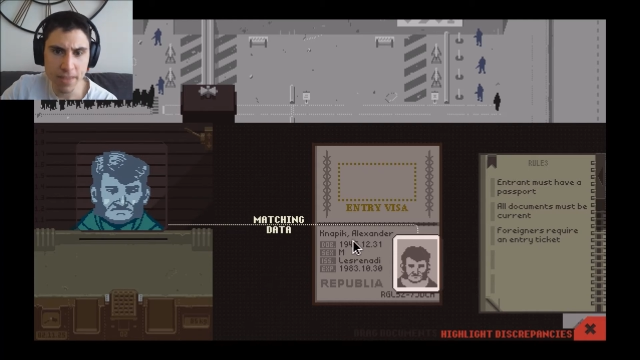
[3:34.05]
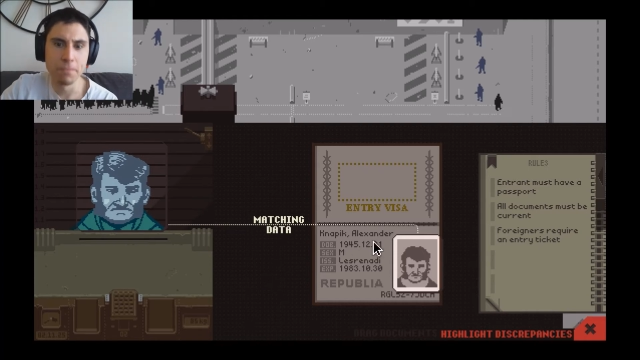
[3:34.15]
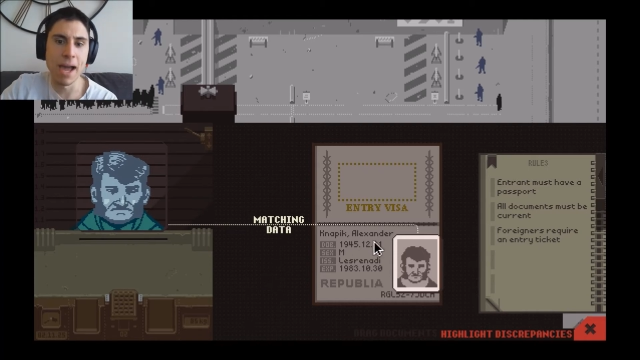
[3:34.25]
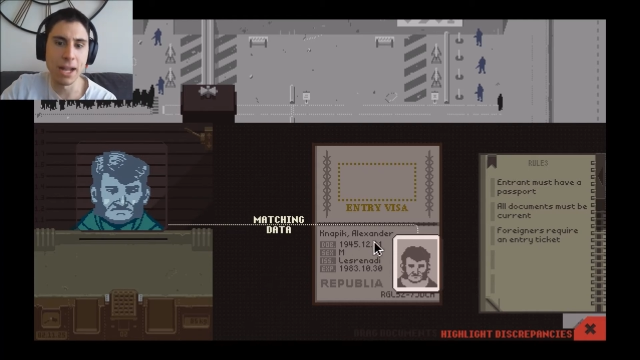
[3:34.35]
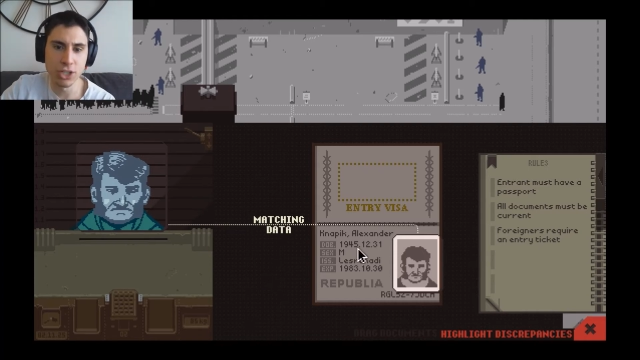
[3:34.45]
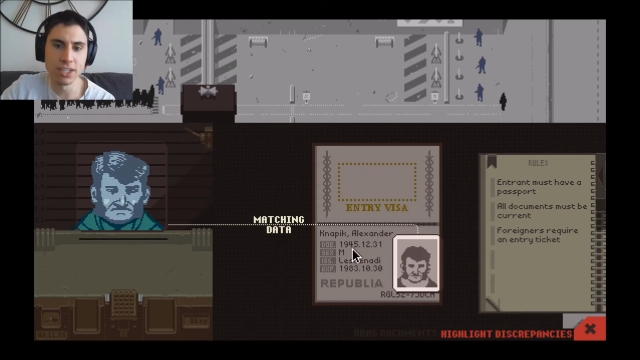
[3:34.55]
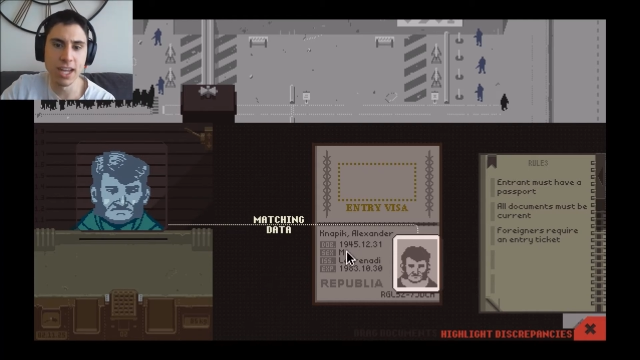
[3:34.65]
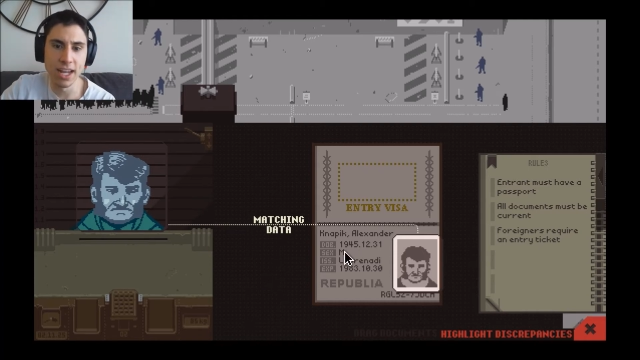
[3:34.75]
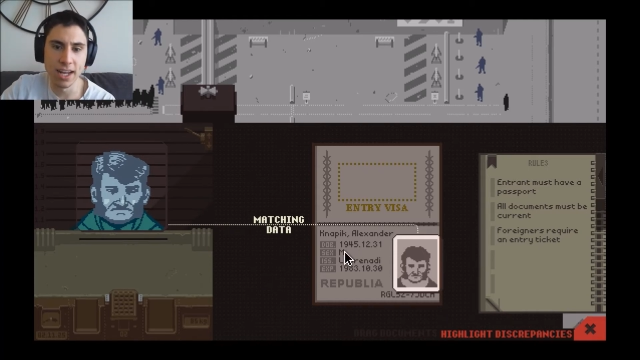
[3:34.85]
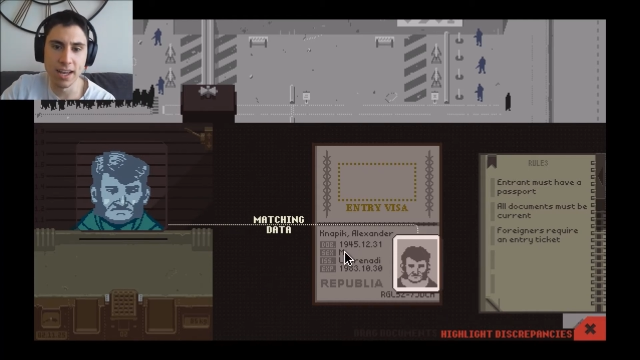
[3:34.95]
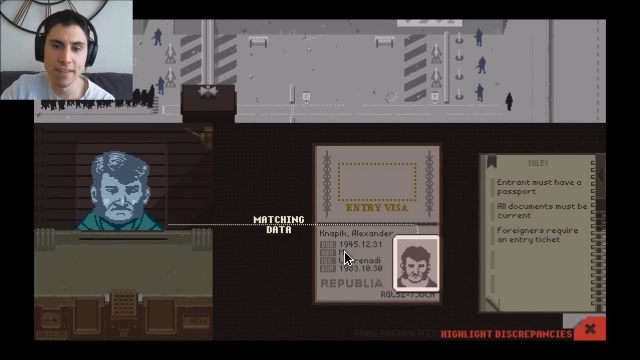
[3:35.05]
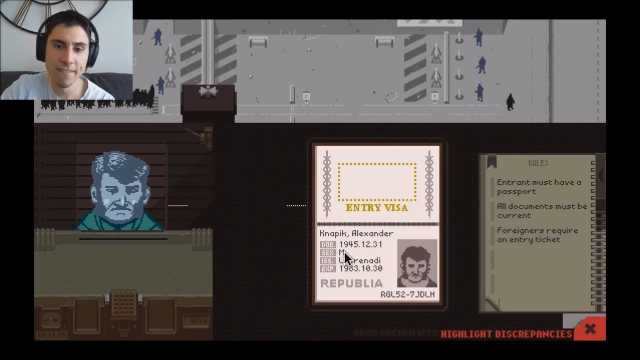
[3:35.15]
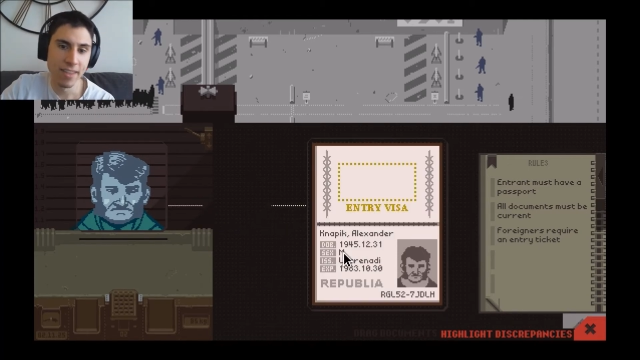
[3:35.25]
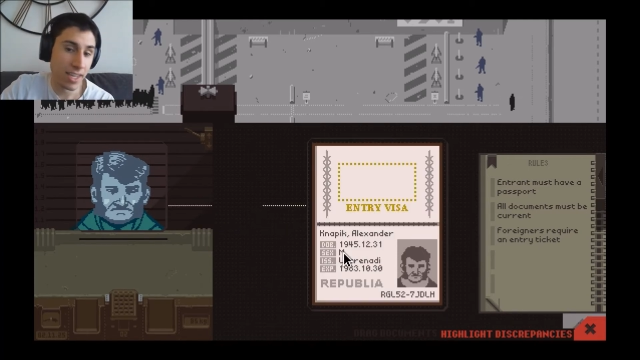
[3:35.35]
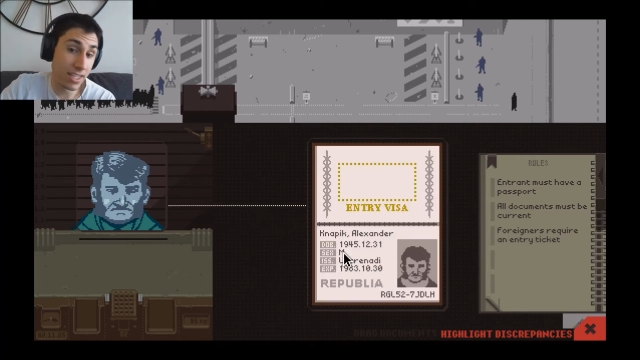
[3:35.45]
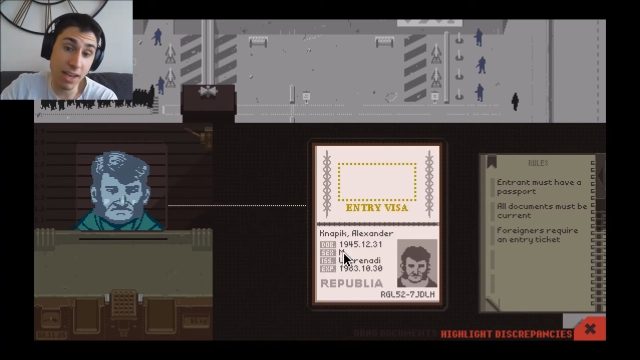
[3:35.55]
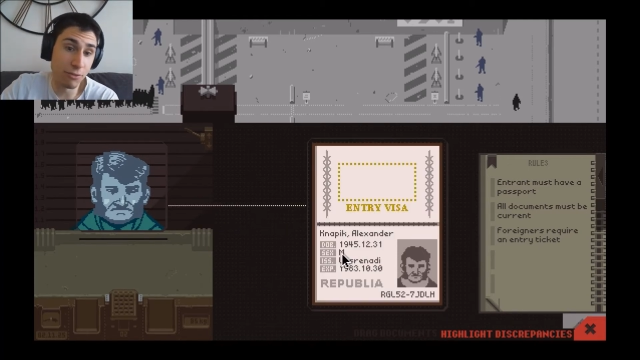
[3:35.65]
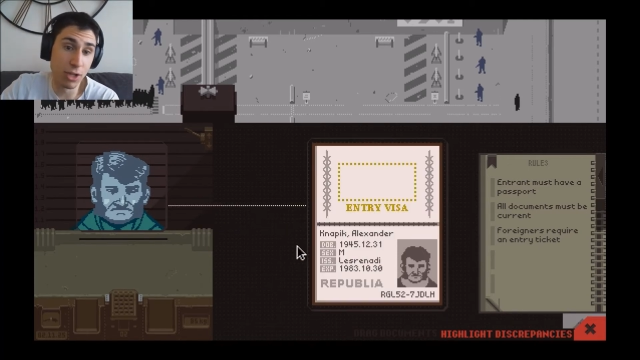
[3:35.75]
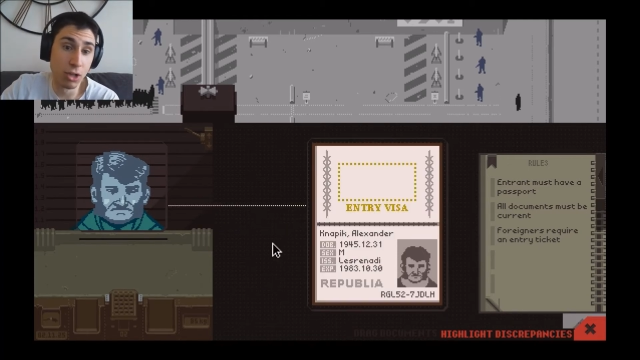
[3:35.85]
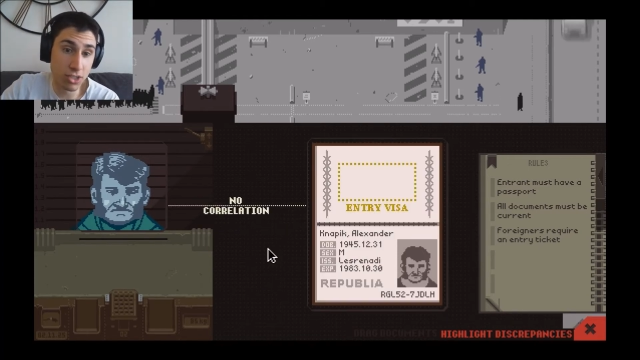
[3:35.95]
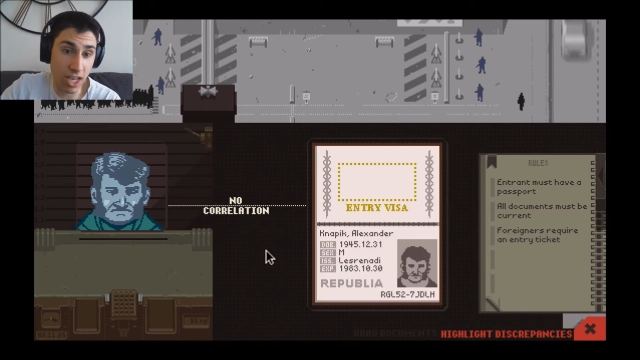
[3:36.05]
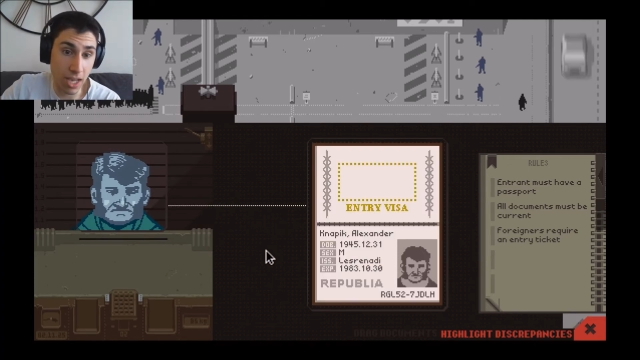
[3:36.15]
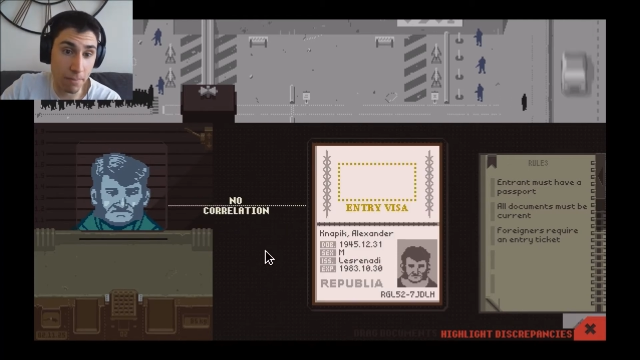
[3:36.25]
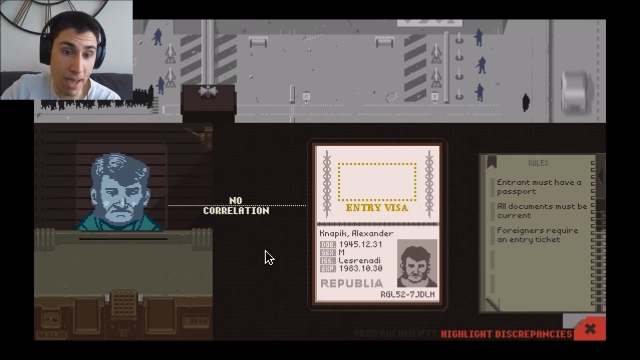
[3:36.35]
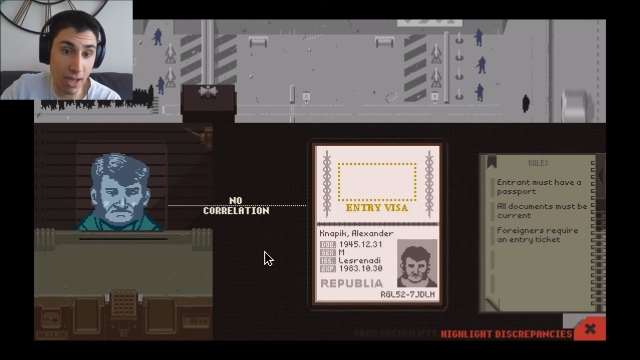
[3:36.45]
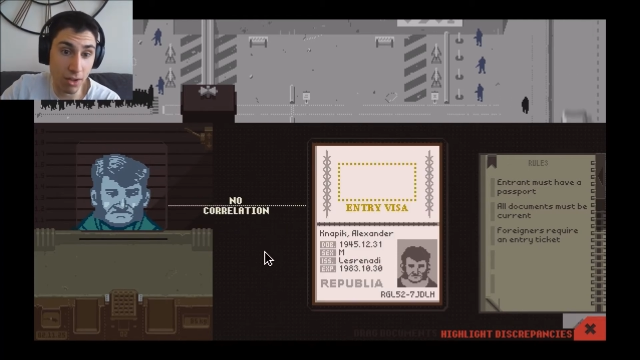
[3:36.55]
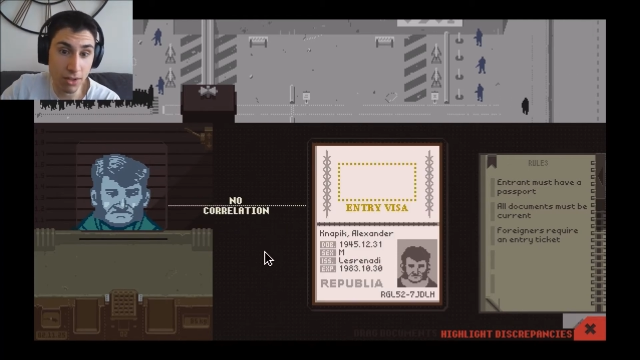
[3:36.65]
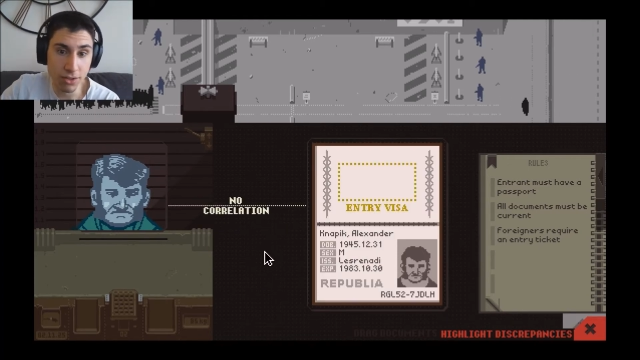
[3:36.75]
matching data. He definitely looks like a male.